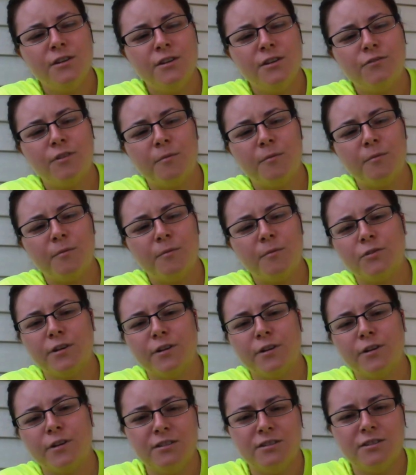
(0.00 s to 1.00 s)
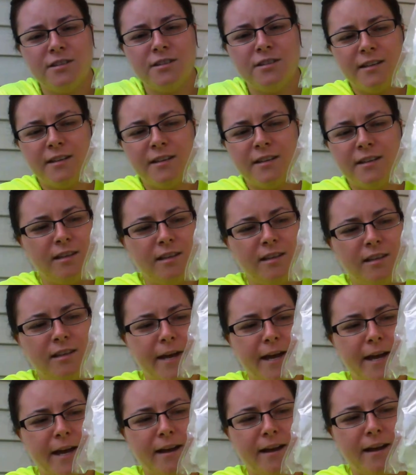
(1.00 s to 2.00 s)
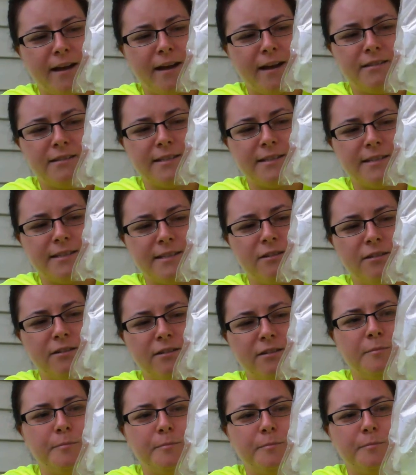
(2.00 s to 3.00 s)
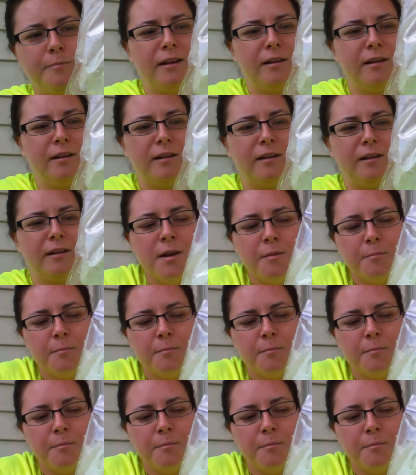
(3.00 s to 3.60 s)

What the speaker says: from the orange in the bag. It's down here at the bottom.